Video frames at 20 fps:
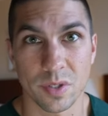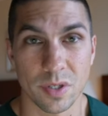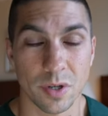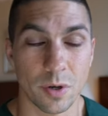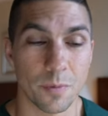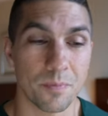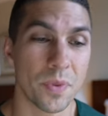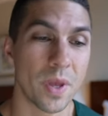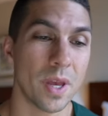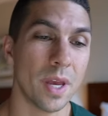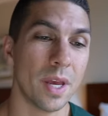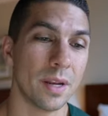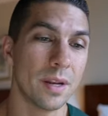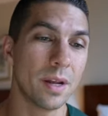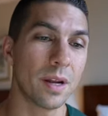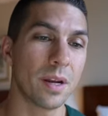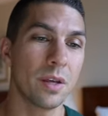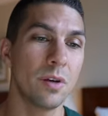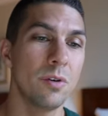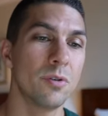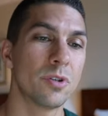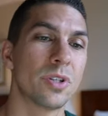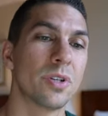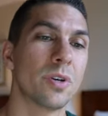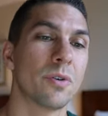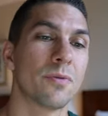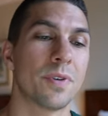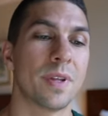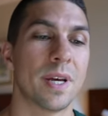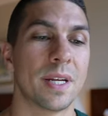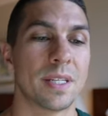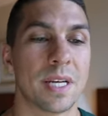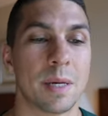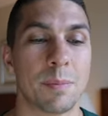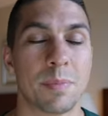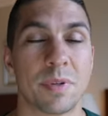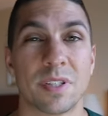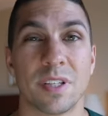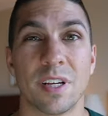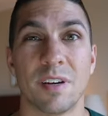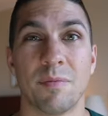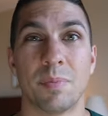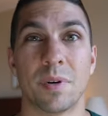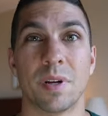So not a huge deal for that type of stuff,